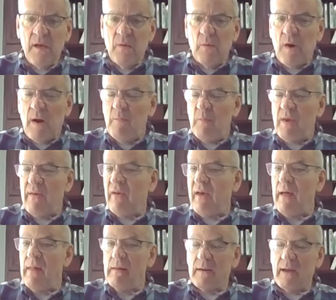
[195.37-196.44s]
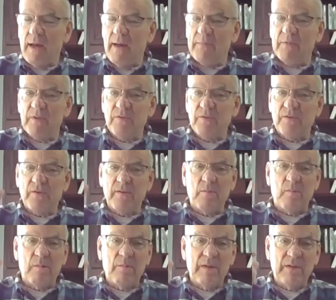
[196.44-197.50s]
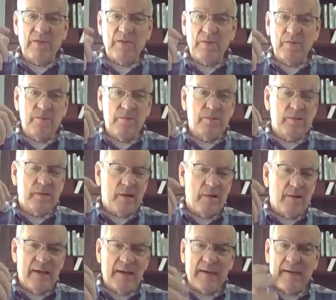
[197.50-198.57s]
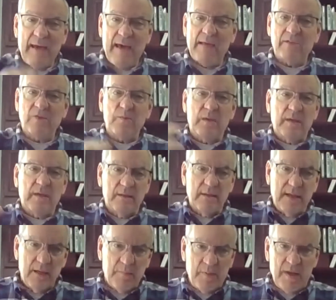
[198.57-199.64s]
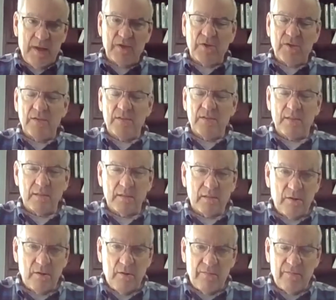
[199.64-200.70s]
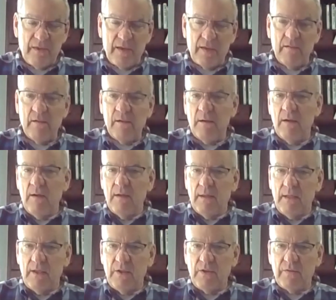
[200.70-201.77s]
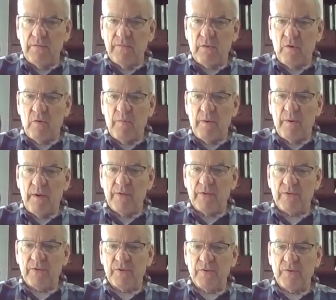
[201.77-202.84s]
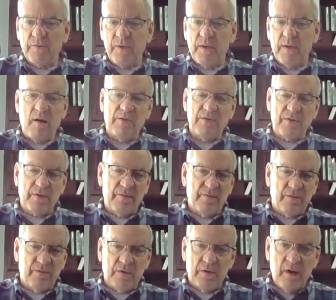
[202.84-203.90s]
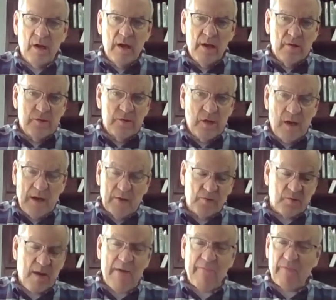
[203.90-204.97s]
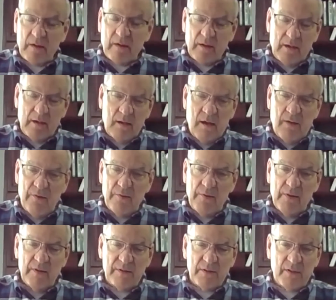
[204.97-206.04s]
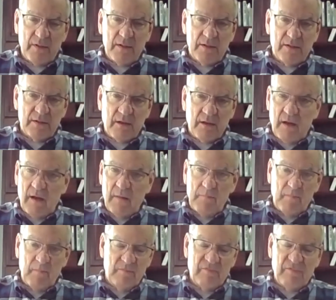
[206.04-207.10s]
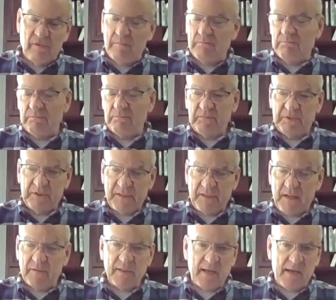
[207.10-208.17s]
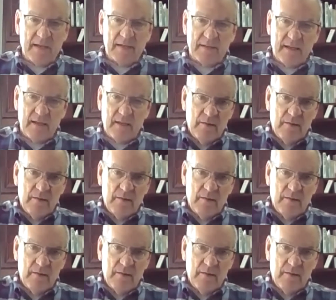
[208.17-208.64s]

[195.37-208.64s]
We have a helicopter so that when we do cardiac caths, we can take patients as, if they need to for open heart surgery, and also for traffic and other incidents from just outside of St.